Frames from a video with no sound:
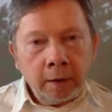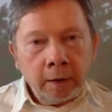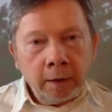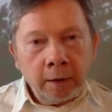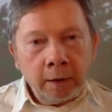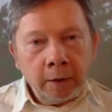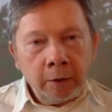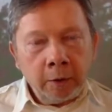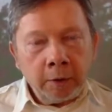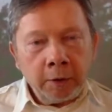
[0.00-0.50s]

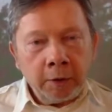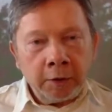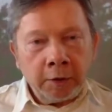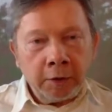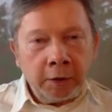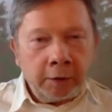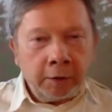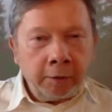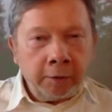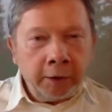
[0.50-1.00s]
You can
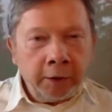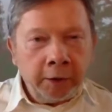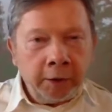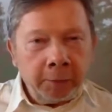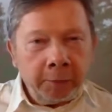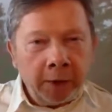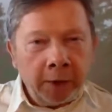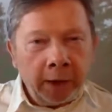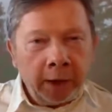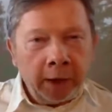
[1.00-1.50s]
see trees
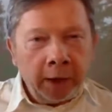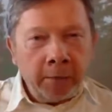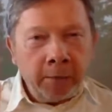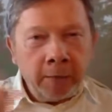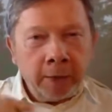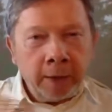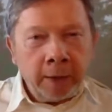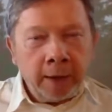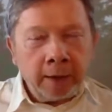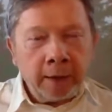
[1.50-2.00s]
behind
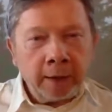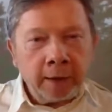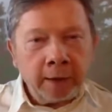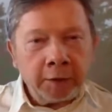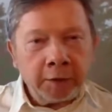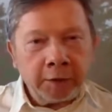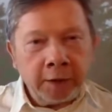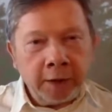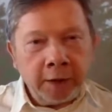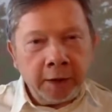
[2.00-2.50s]
me, I can't
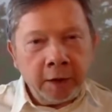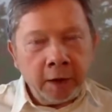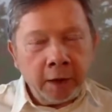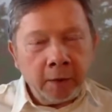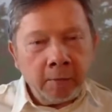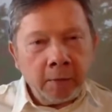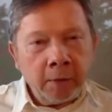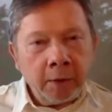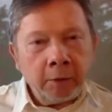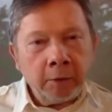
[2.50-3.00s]
see
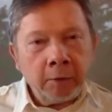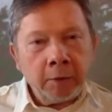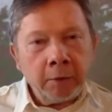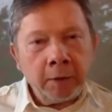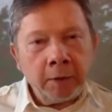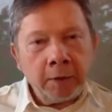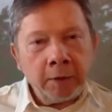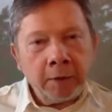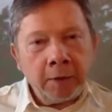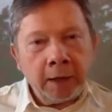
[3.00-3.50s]
them, I know
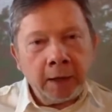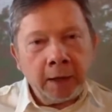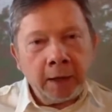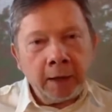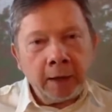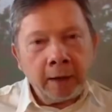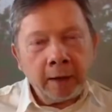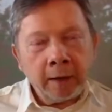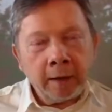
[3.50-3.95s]
they're there.